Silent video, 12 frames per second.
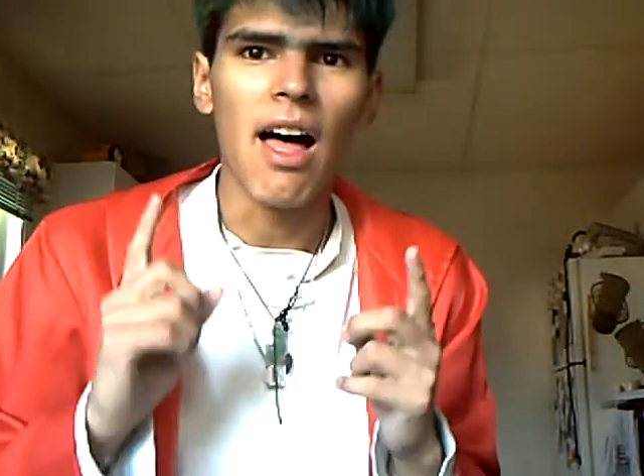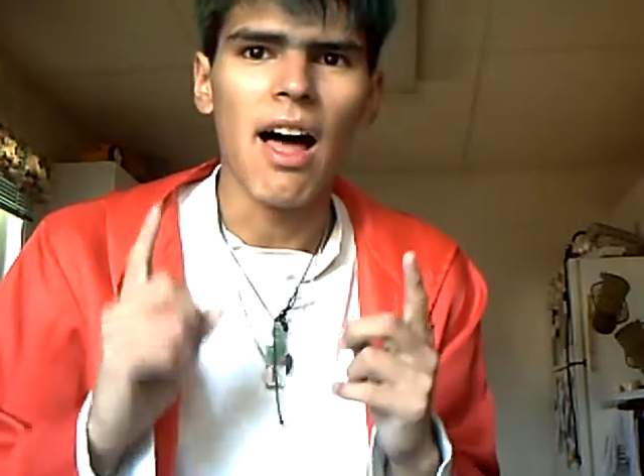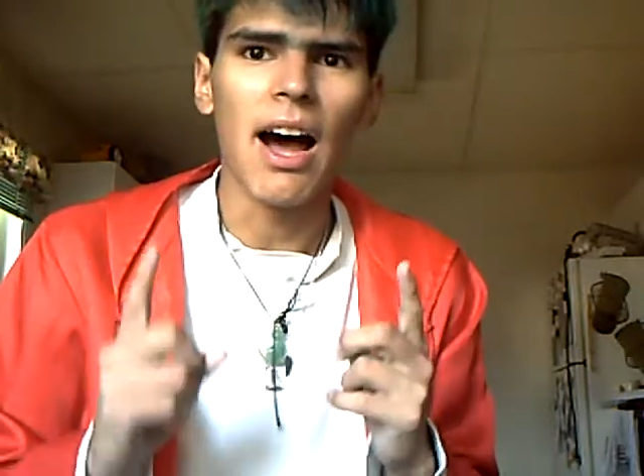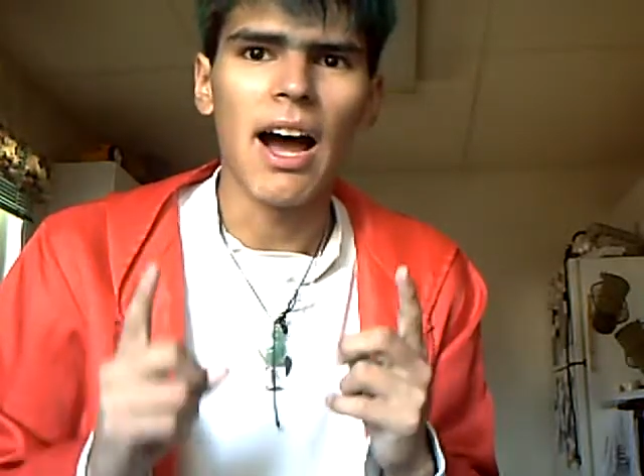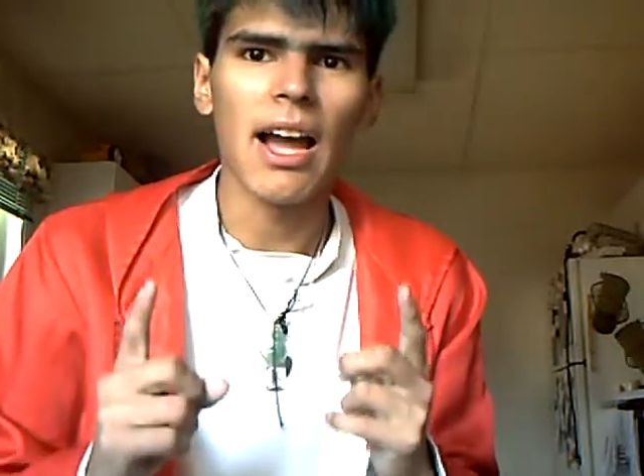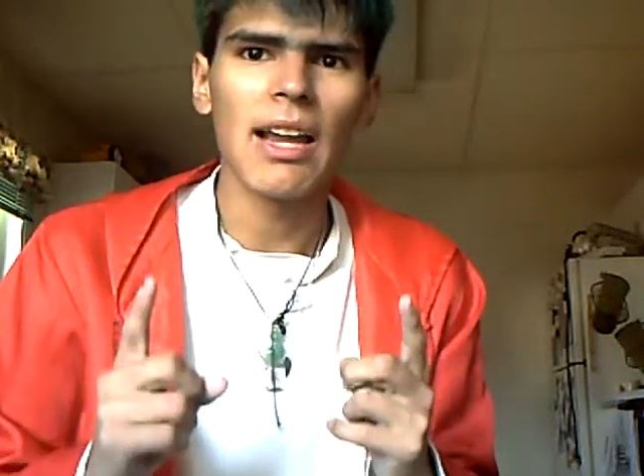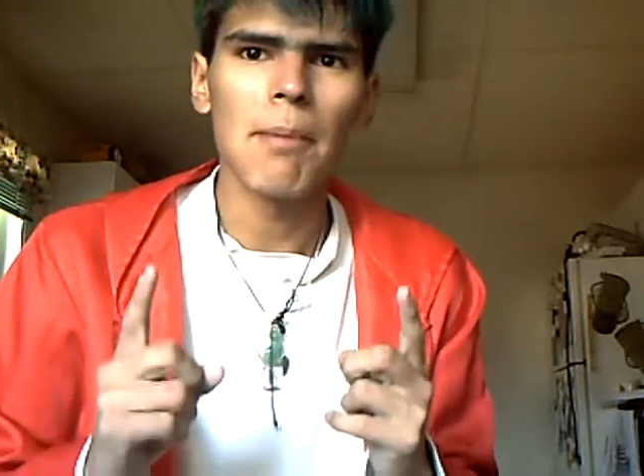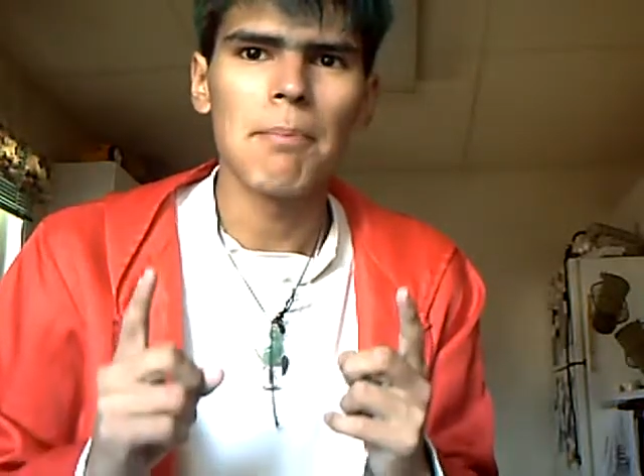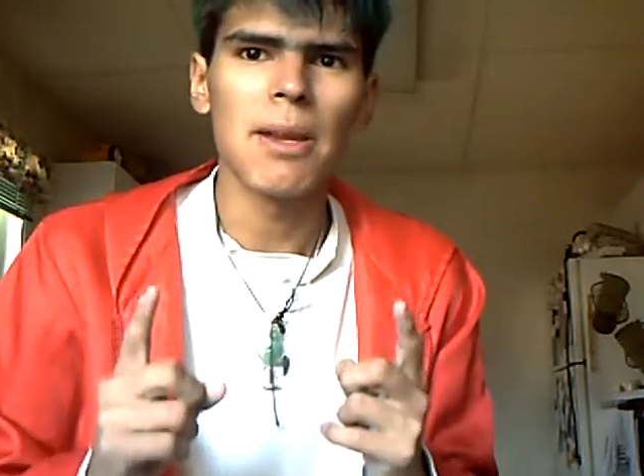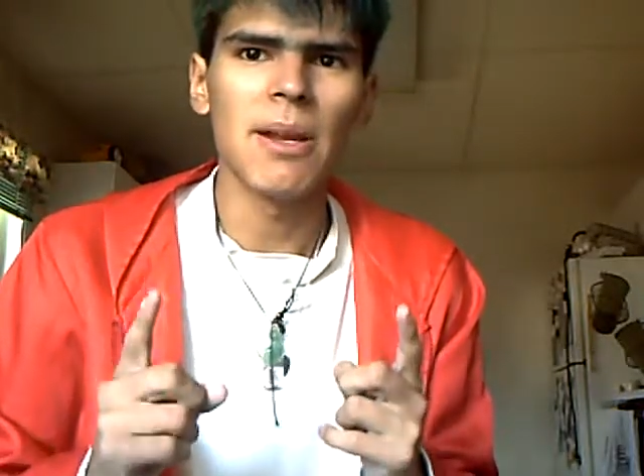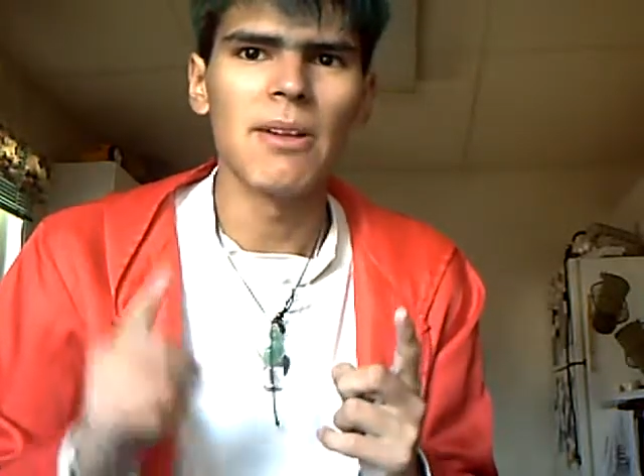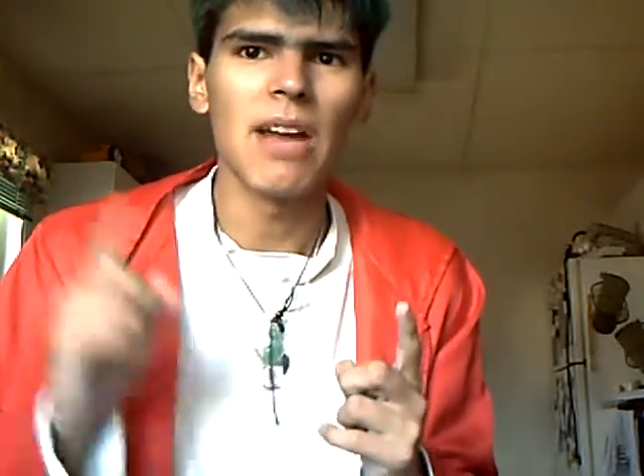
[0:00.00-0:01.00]
I
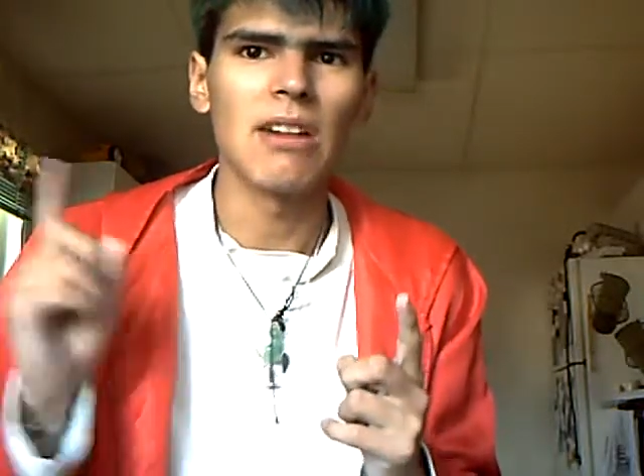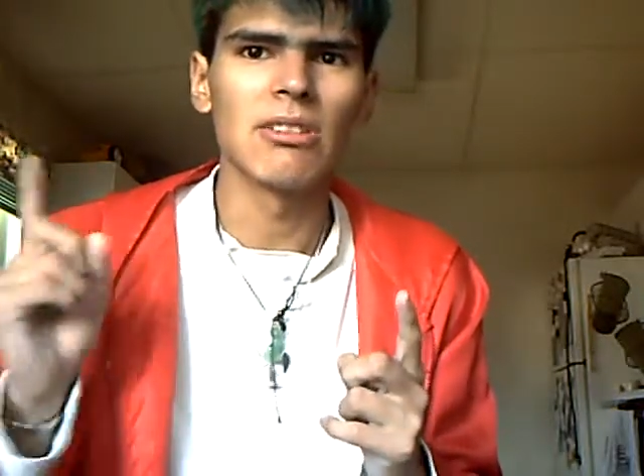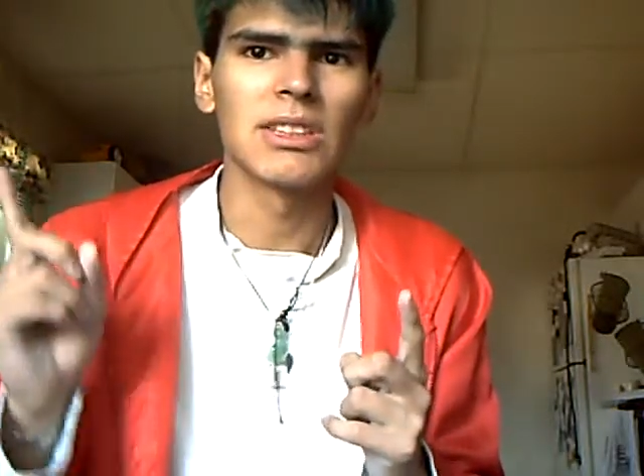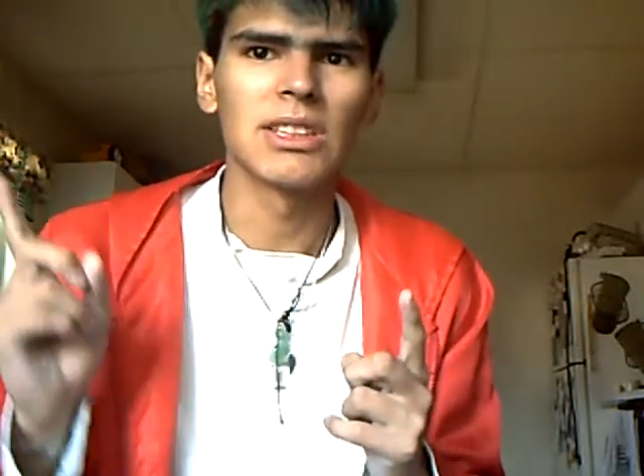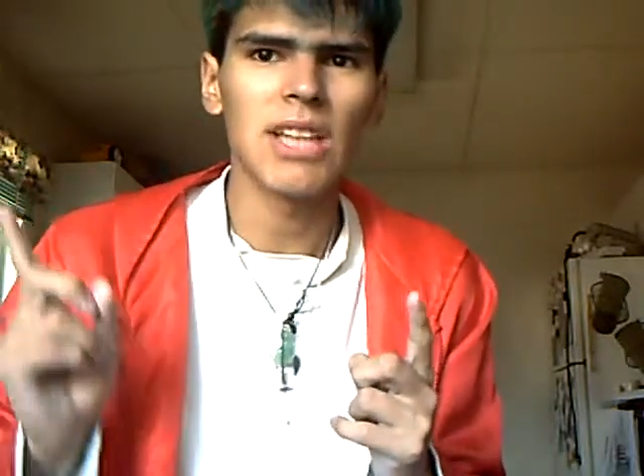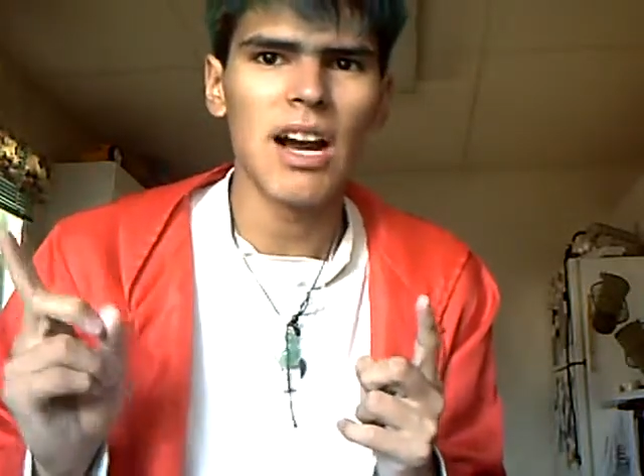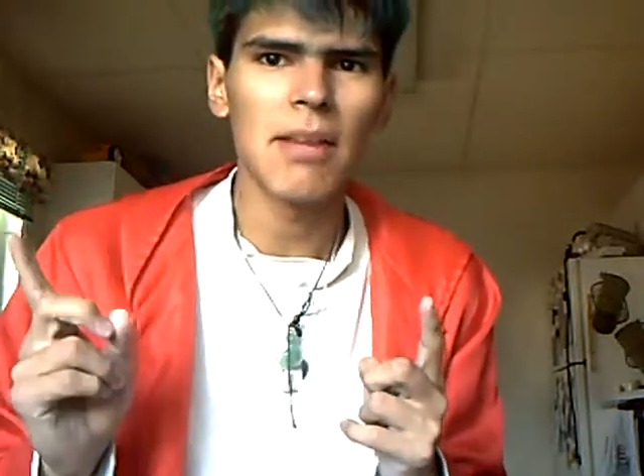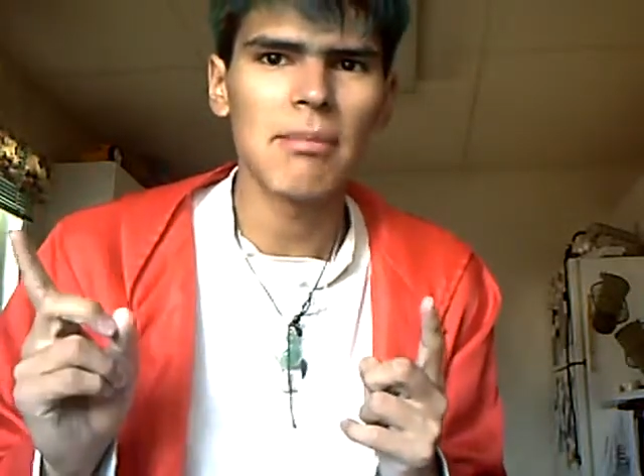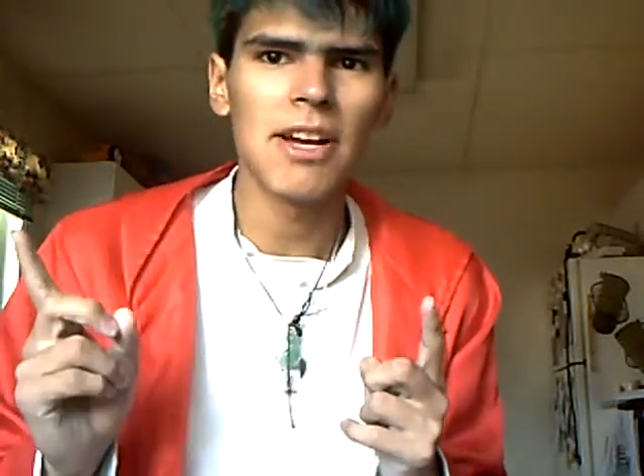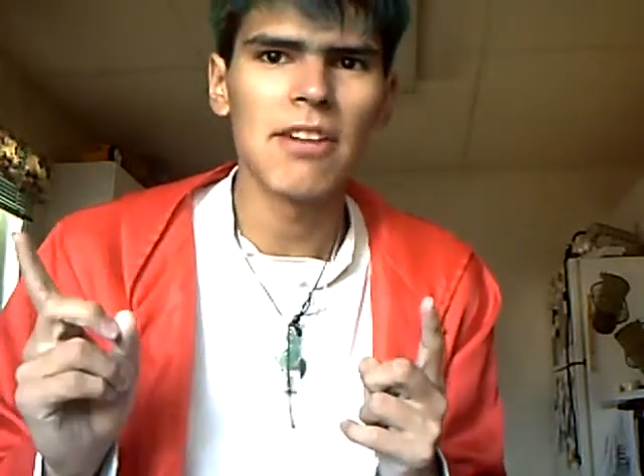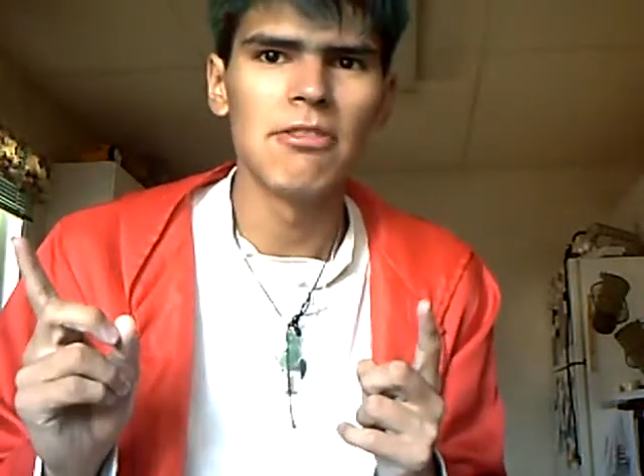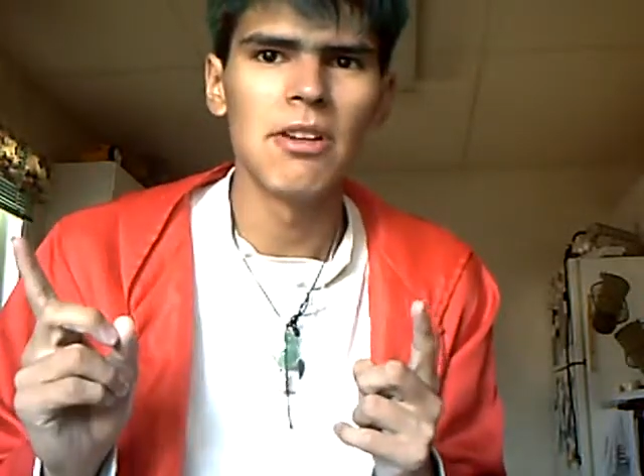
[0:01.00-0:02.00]
appeared outside of
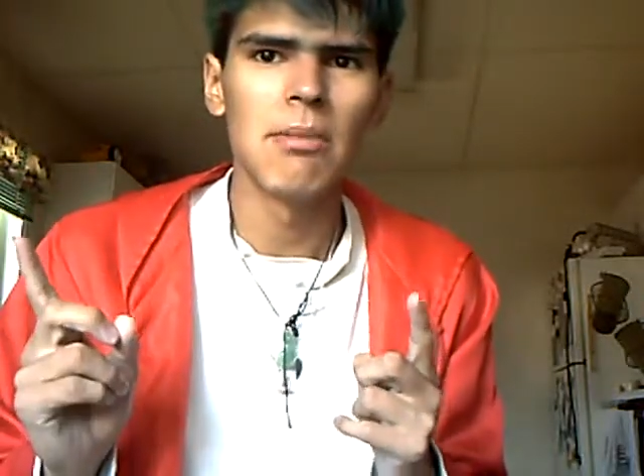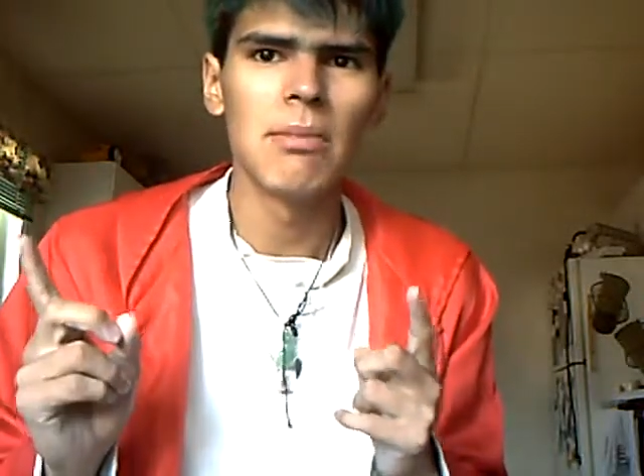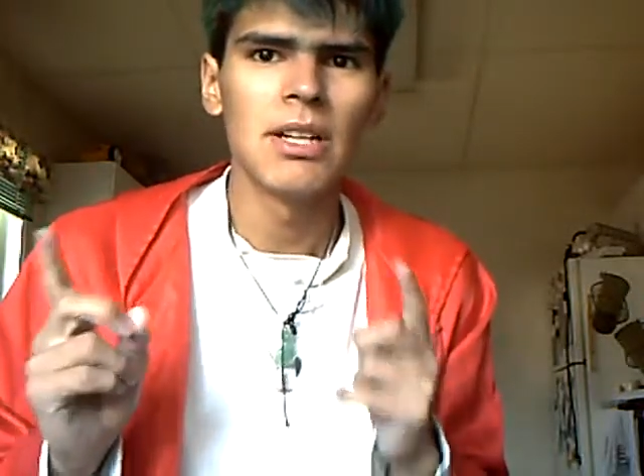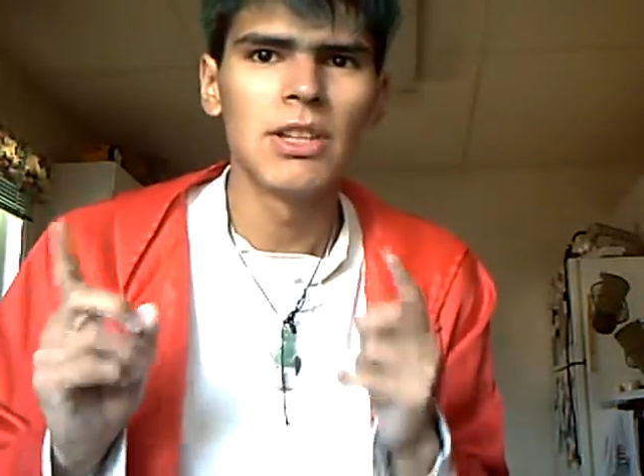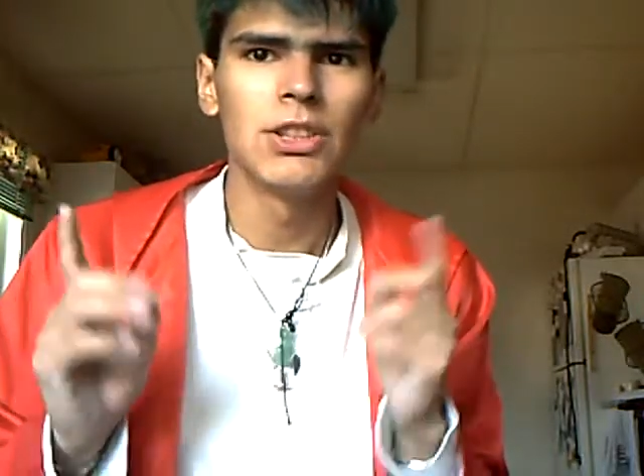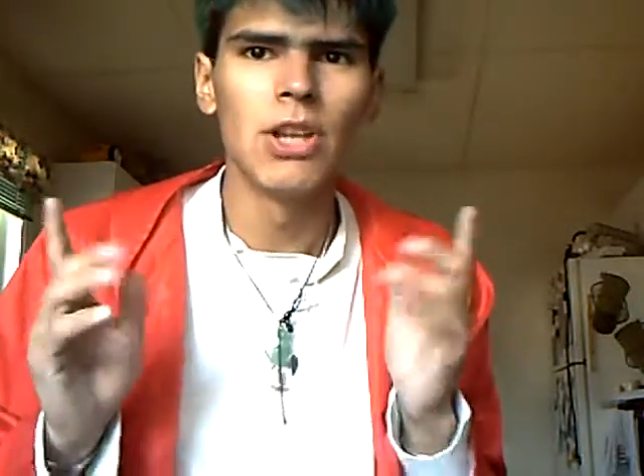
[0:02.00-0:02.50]
my room,